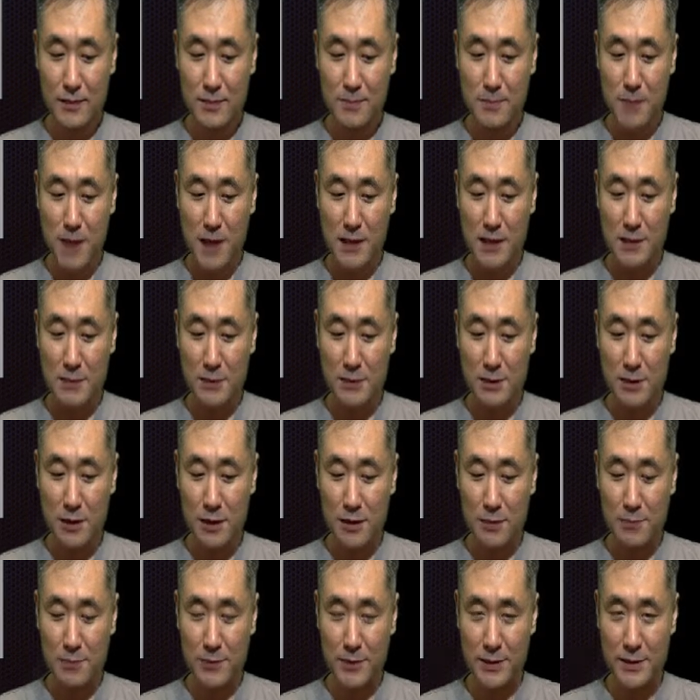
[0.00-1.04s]
possible
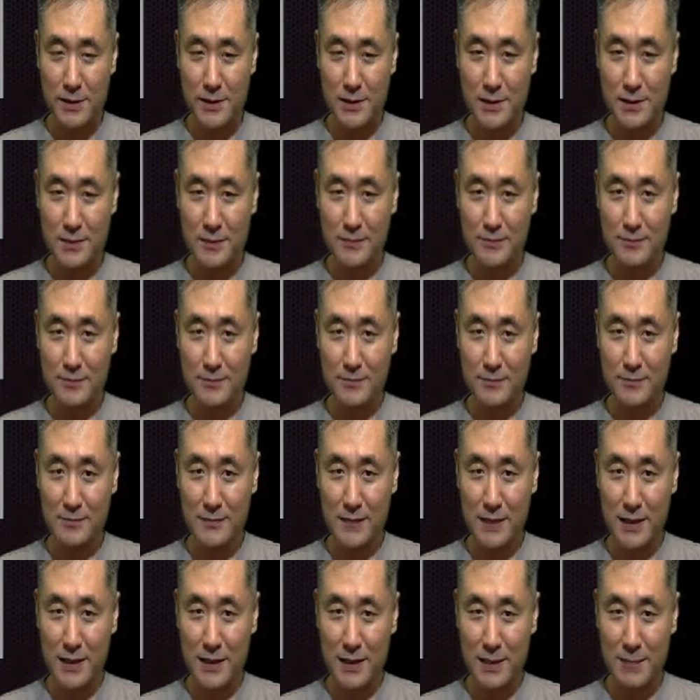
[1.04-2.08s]
culprits,
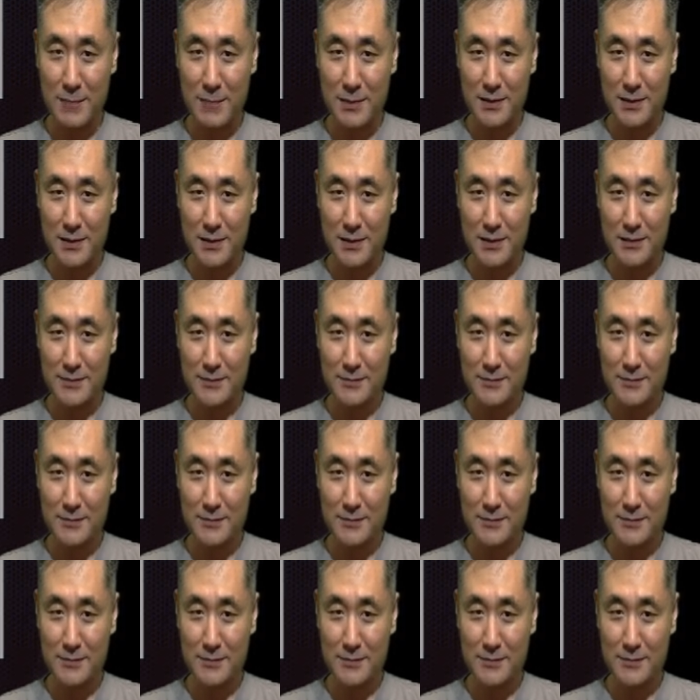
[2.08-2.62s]
ligament,